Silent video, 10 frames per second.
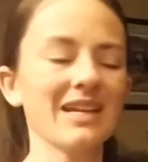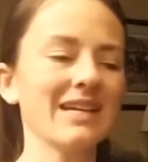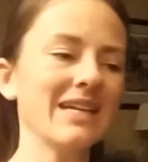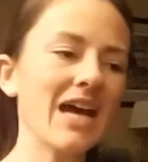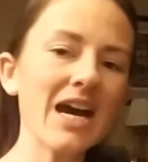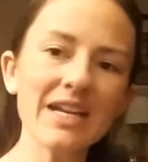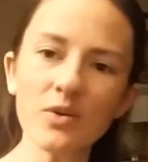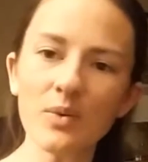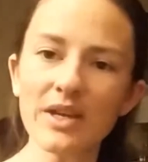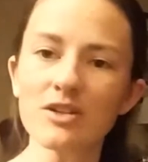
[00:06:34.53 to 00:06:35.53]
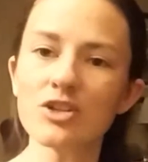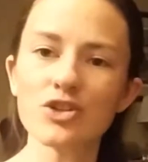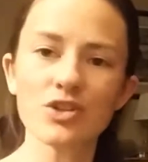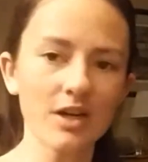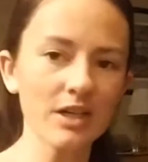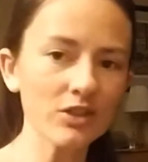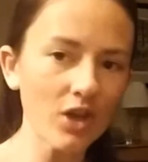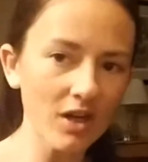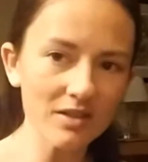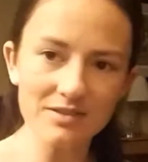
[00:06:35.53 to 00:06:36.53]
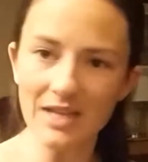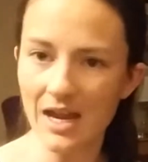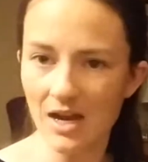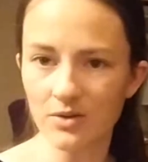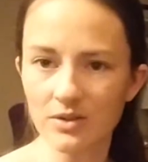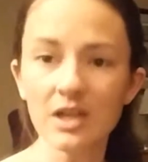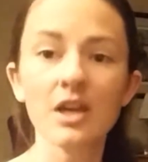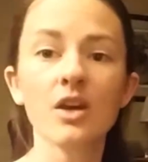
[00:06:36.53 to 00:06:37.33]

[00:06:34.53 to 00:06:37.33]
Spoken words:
and not in a way that are shutting dogs down,